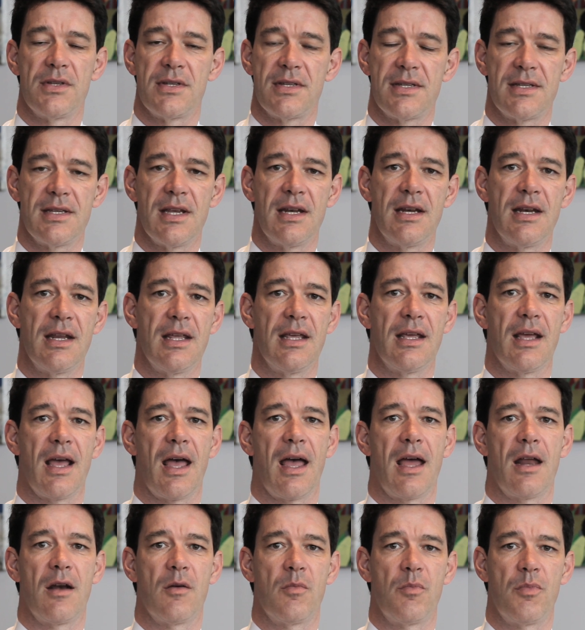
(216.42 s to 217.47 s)
Sydney
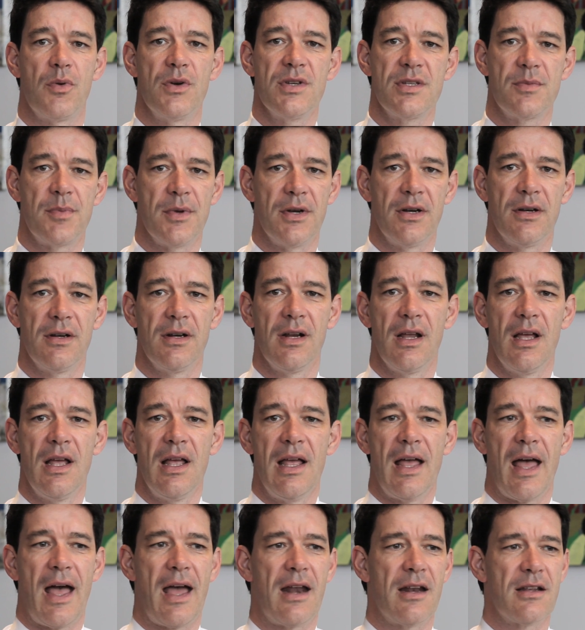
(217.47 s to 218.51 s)
and Brisbane,
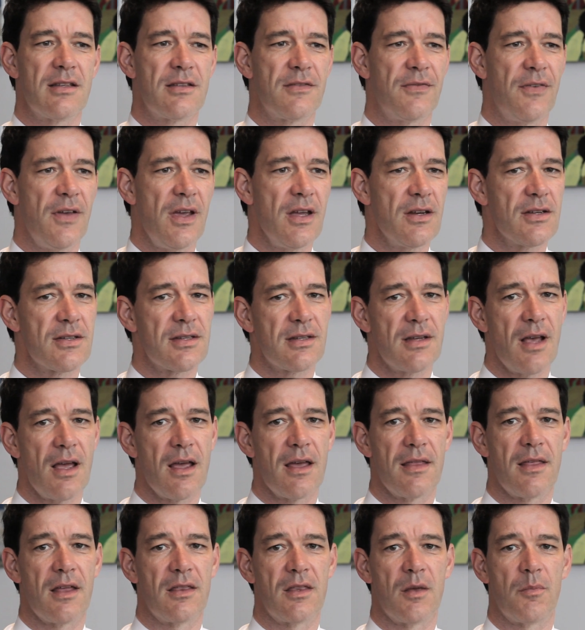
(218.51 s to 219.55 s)
and it's fair to
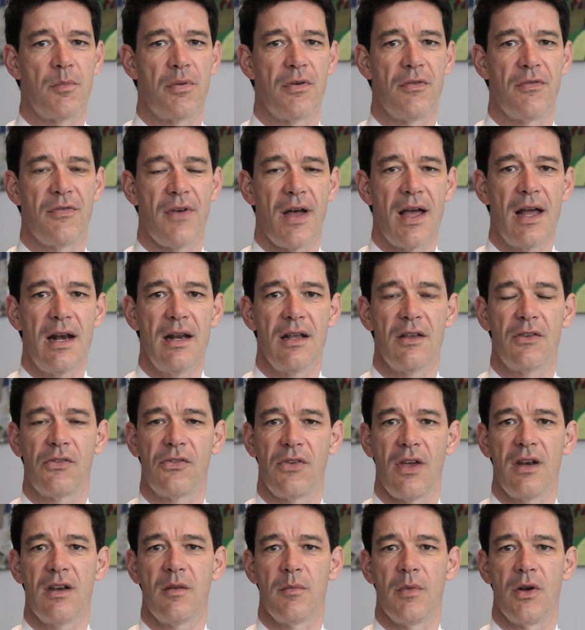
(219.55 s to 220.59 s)
say that the prevailing
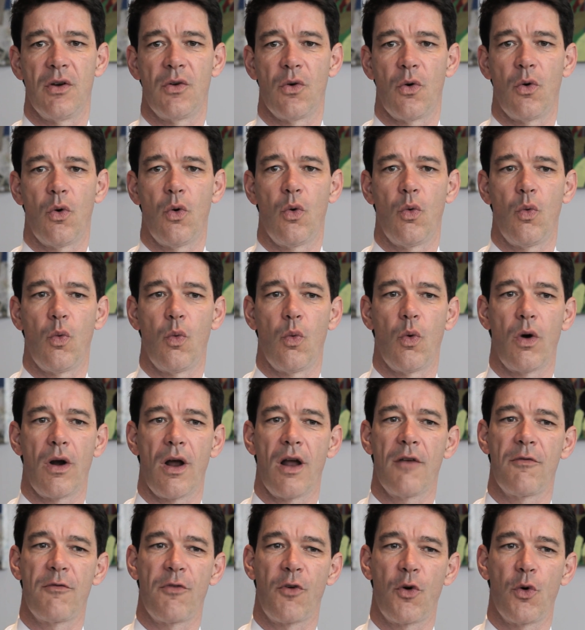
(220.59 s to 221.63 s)
sentiment, or what
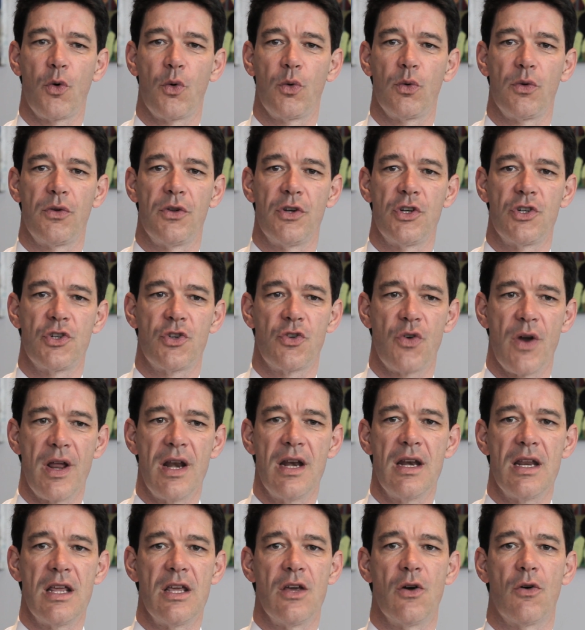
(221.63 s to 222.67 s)
I've called the
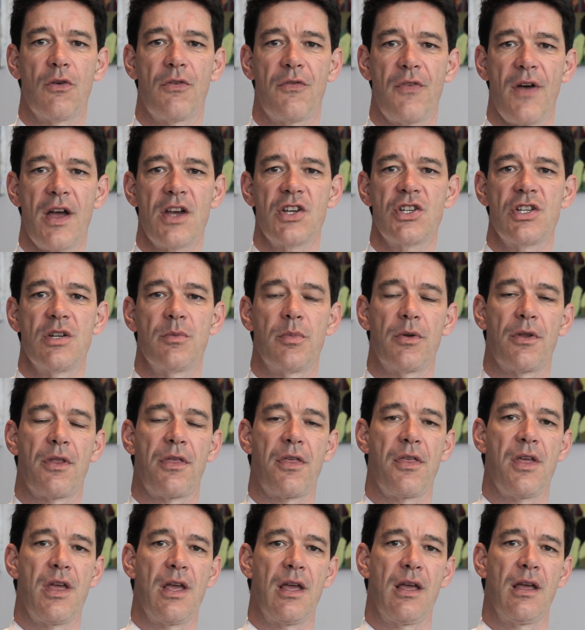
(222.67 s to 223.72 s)
trendy or fashionable
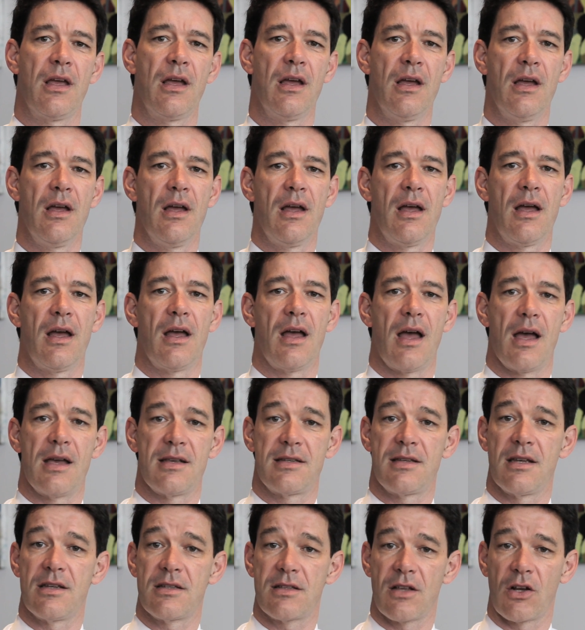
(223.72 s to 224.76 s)
thing
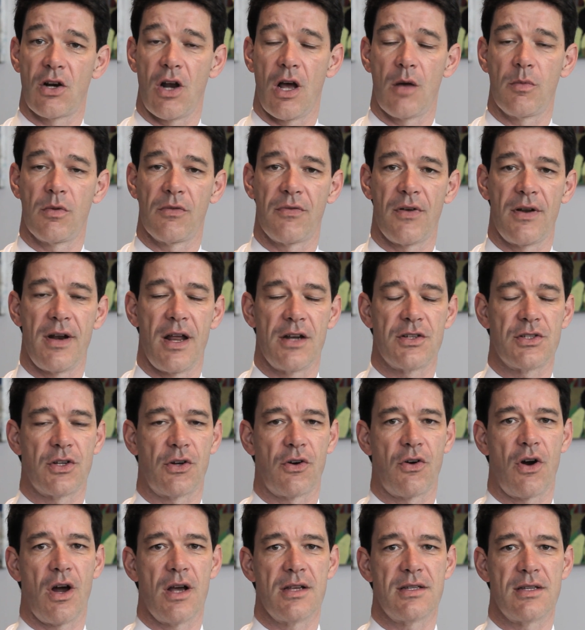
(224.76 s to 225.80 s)
since the global financial
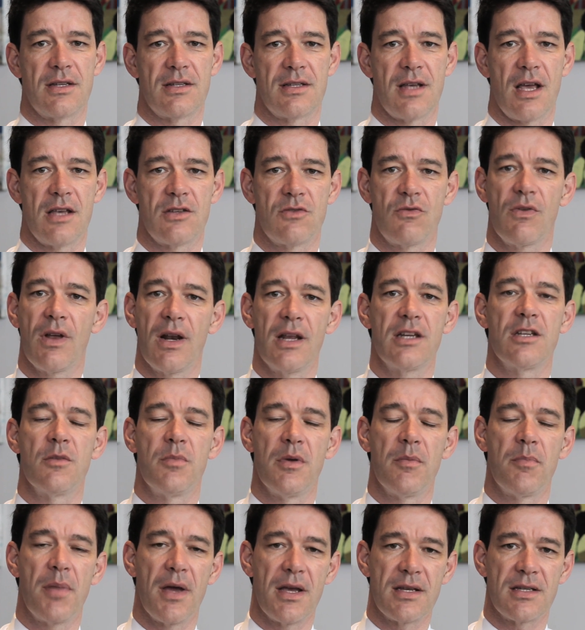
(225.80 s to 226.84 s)
crisis, has been to
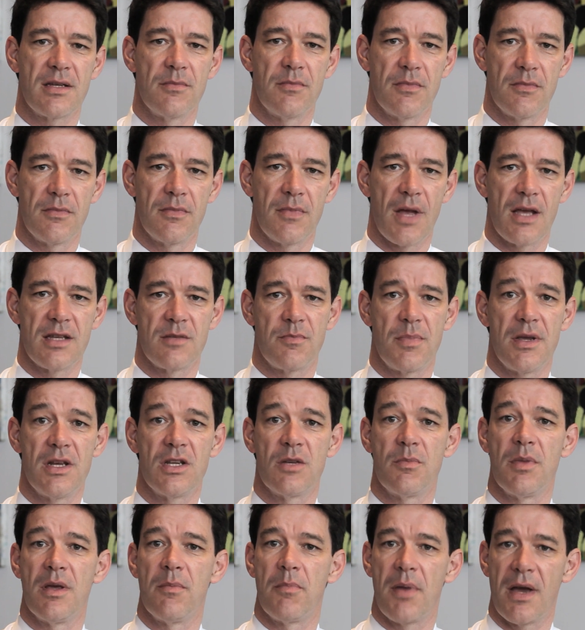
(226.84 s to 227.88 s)

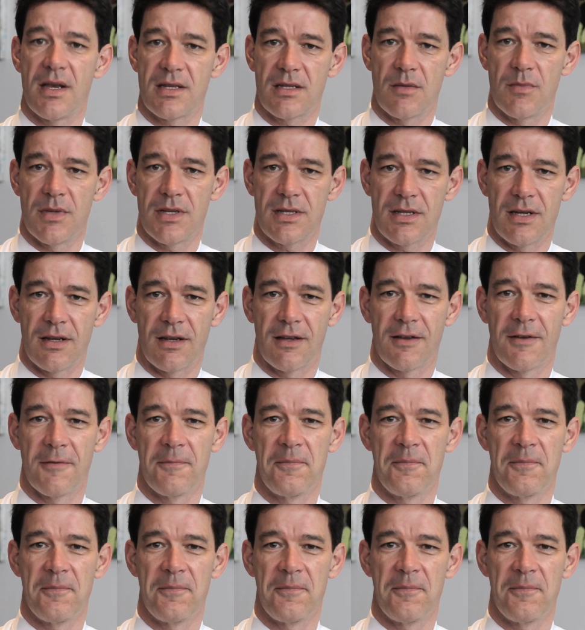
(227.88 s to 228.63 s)
be pessimistic.